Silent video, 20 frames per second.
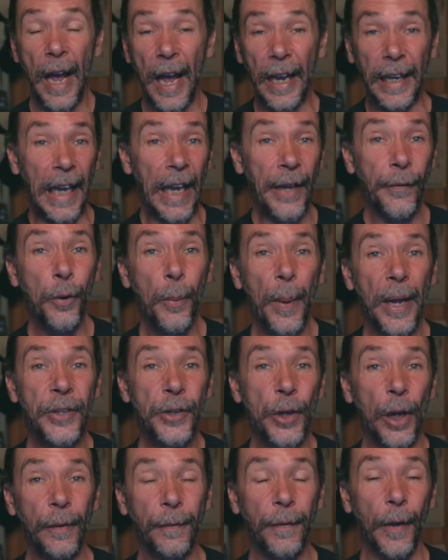I gave her my
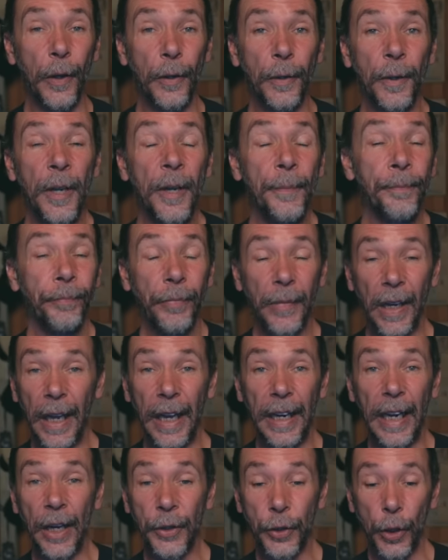cell phone
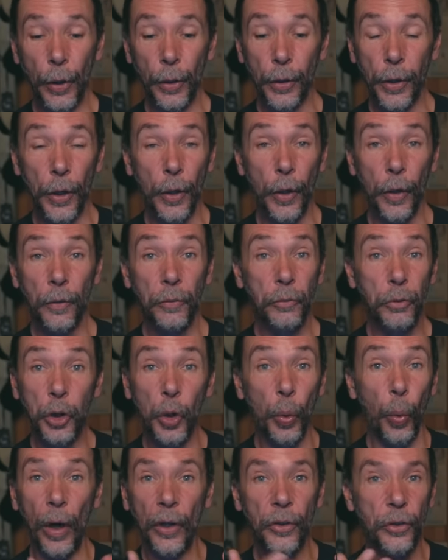and I told her
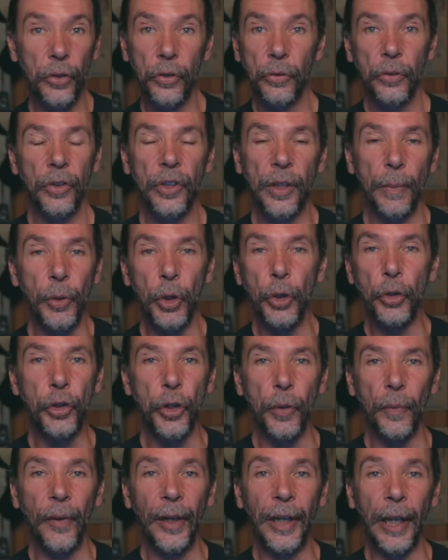to watch some
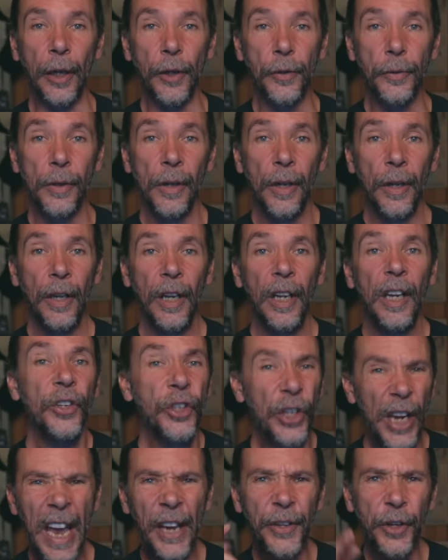YouTube videos.
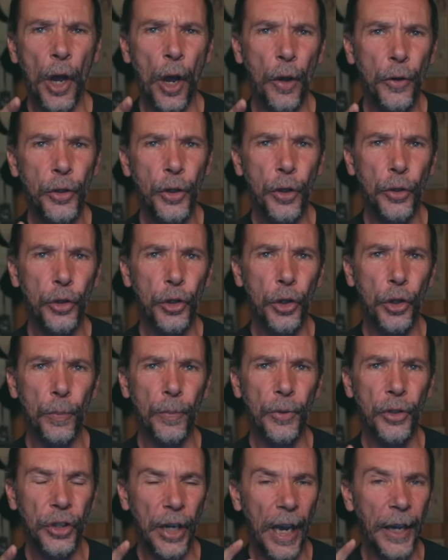She has her own
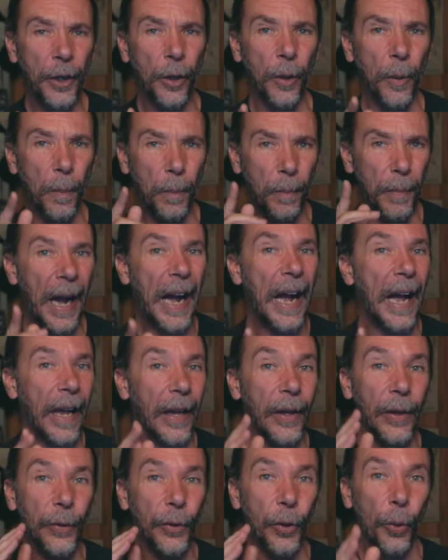YouTube channel,
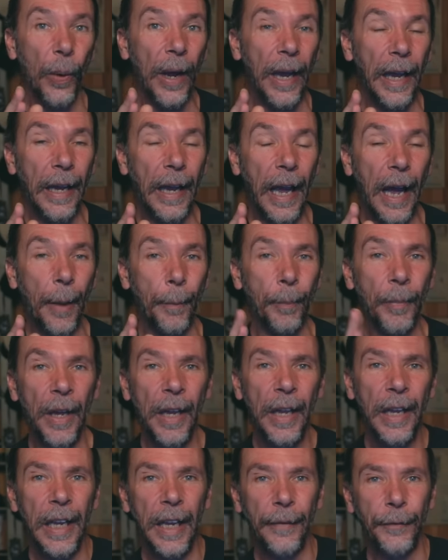by the way.
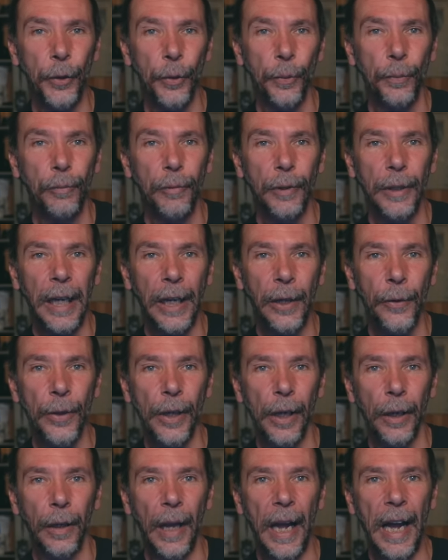If you click on
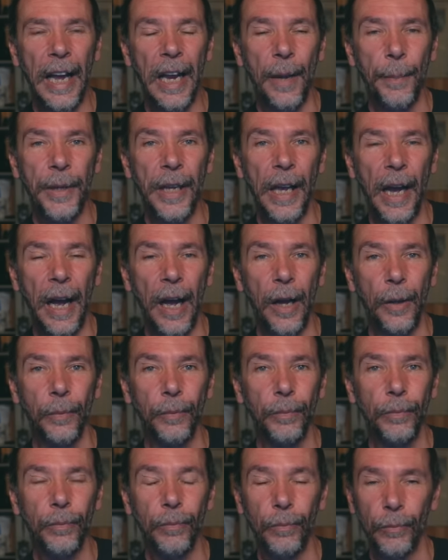the little eye up here, I'll
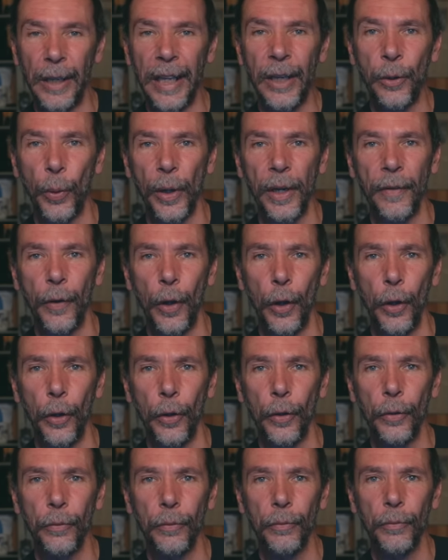link one of
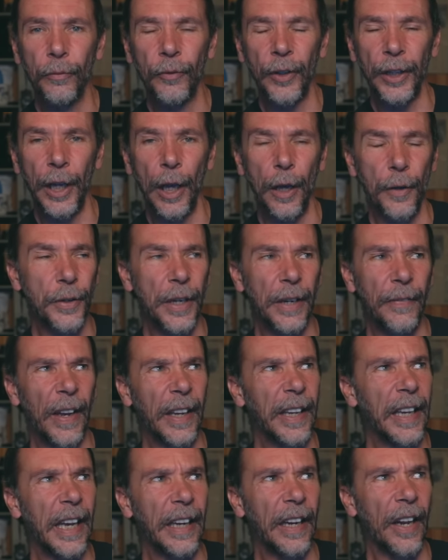her videos if I
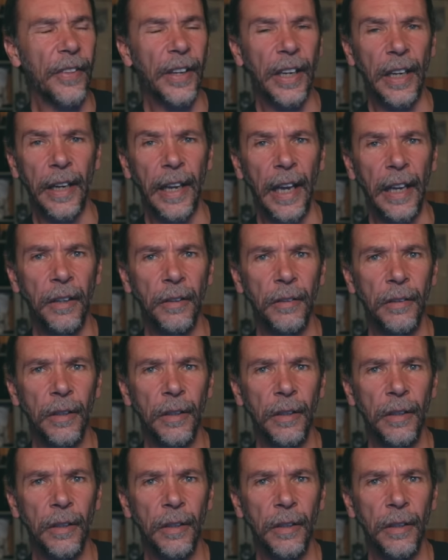can. I think I can.